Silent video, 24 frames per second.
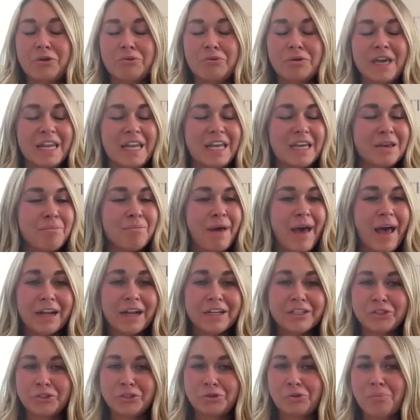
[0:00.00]
getting
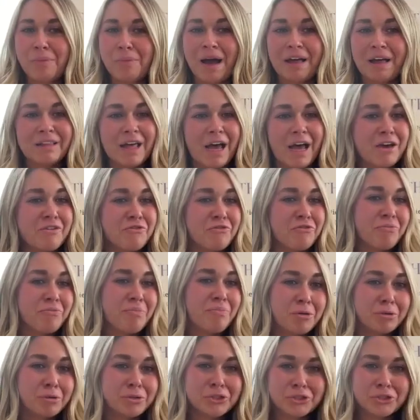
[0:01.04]
back to my life
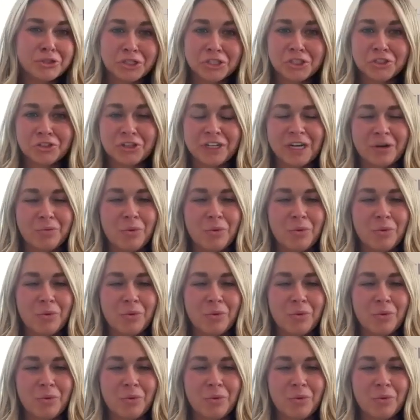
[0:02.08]
post-surgery,